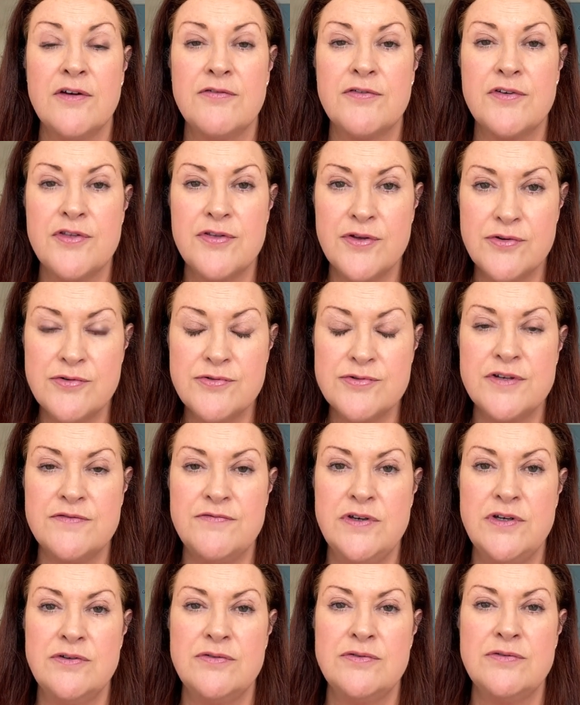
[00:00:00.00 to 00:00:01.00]
For those
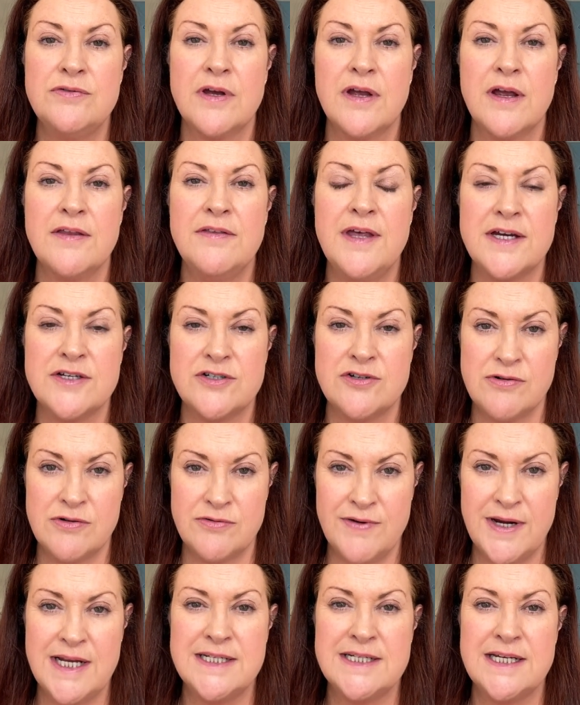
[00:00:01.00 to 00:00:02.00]
of you that
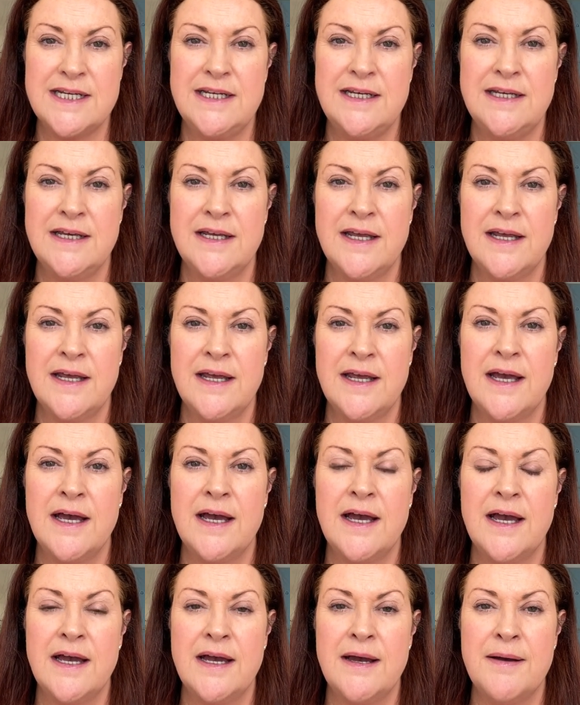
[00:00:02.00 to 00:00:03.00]
already
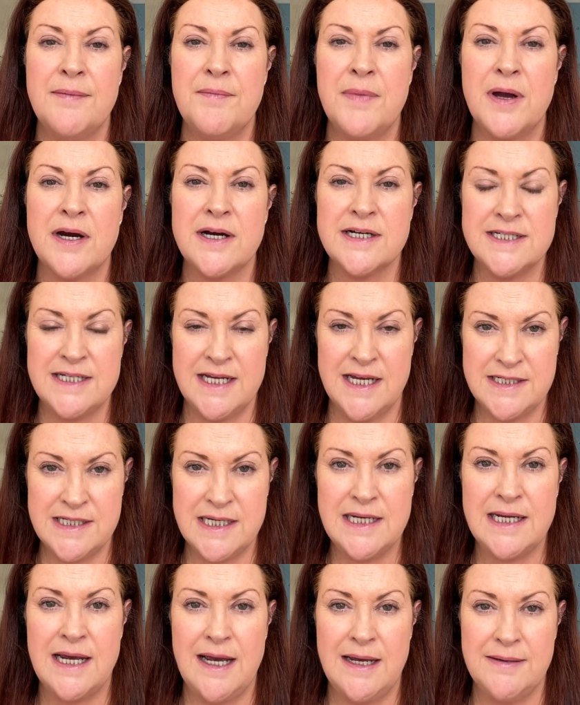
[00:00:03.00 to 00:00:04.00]
um, are attending
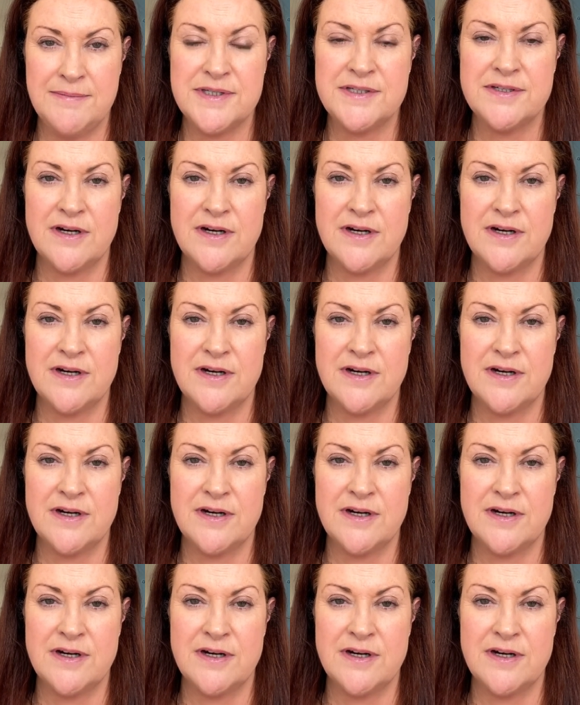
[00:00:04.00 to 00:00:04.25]
CAMHS